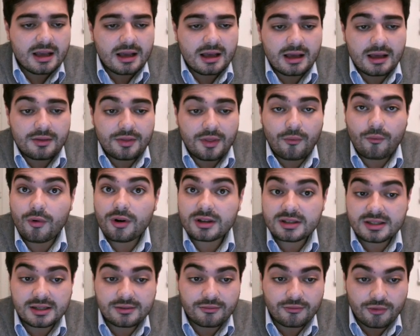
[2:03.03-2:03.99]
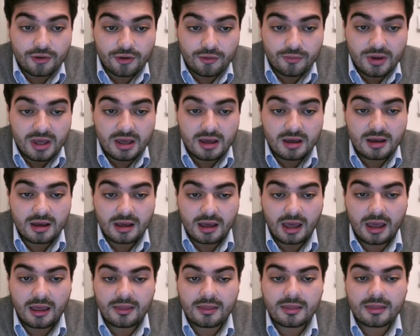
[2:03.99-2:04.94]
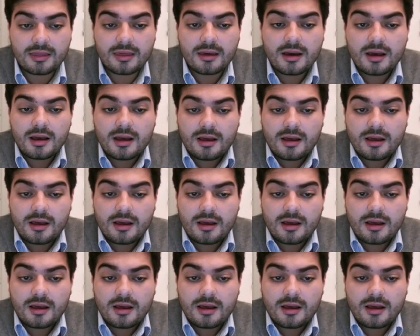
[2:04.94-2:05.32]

uh, that works in Ruby and